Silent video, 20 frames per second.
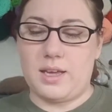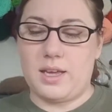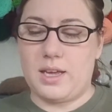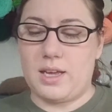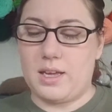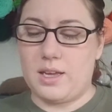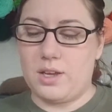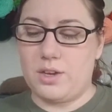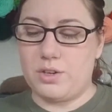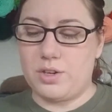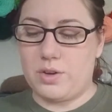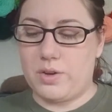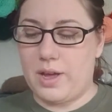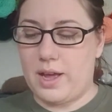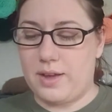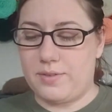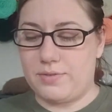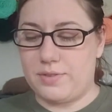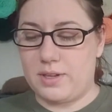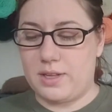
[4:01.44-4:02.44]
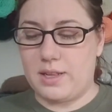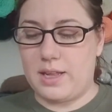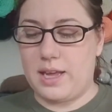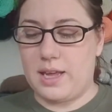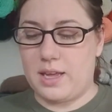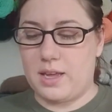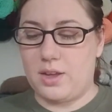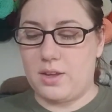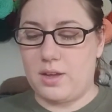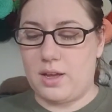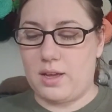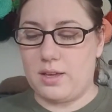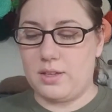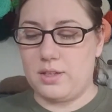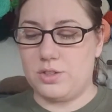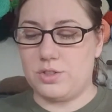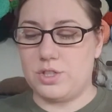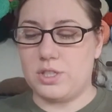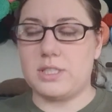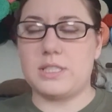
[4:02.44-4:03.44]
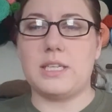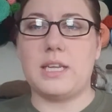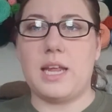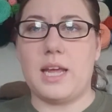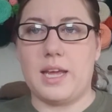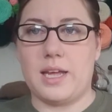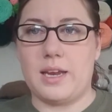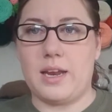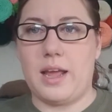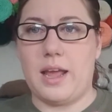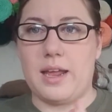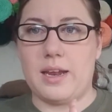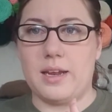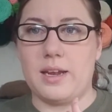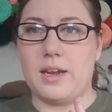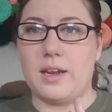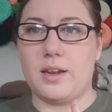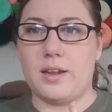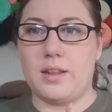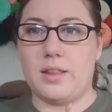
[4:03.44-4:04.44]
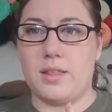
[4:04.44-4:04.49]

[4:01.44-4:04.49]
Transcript: You don't have to, like, you just knit and